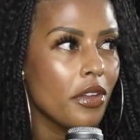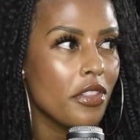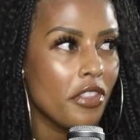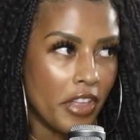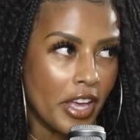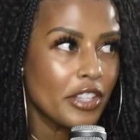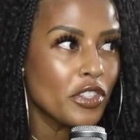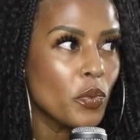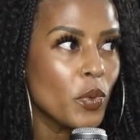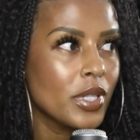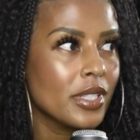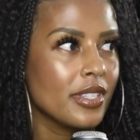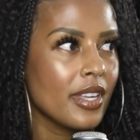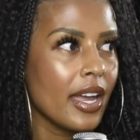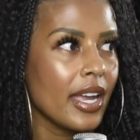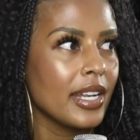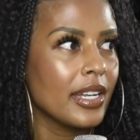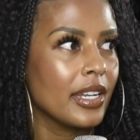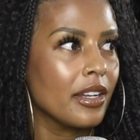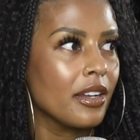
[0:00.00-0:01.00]
that's
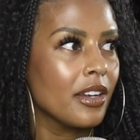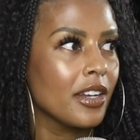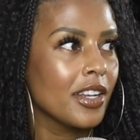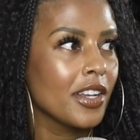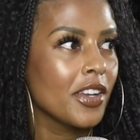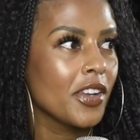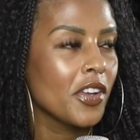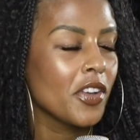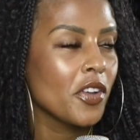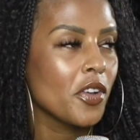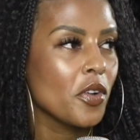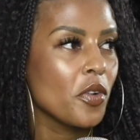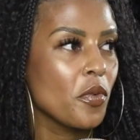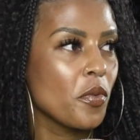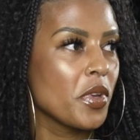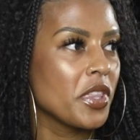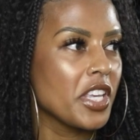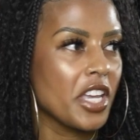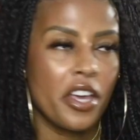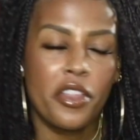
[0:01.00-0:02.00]
one-sided
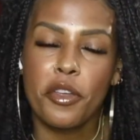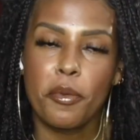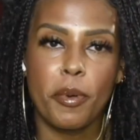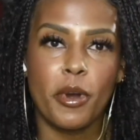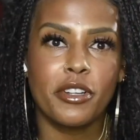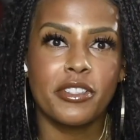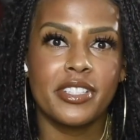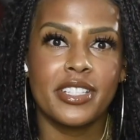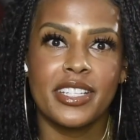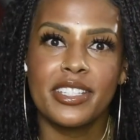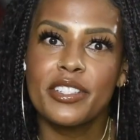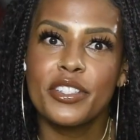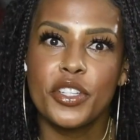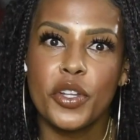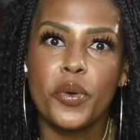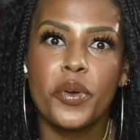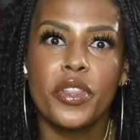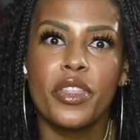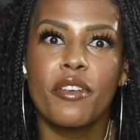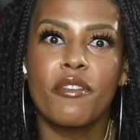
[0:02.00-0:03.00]
when the other person isn't
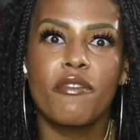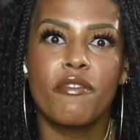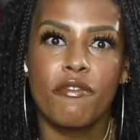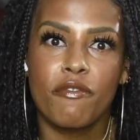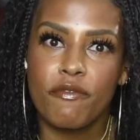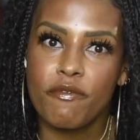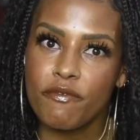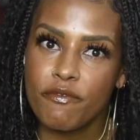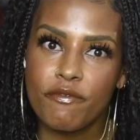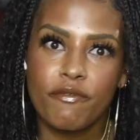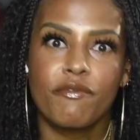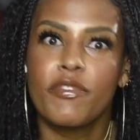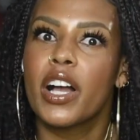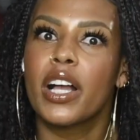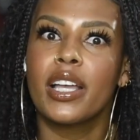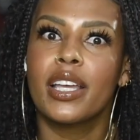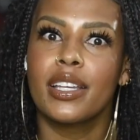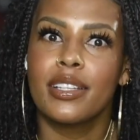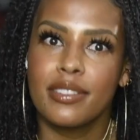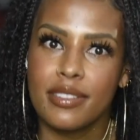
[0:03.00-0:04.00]
doing the
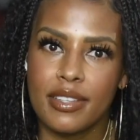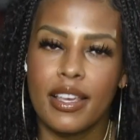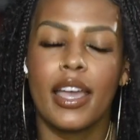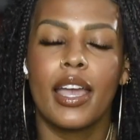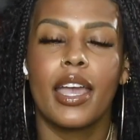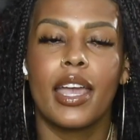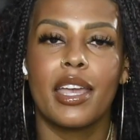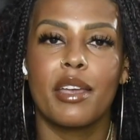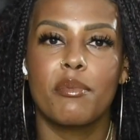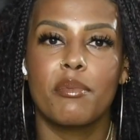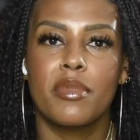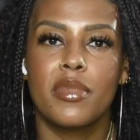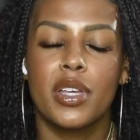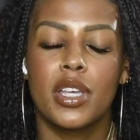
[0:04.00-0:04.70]
fucking same.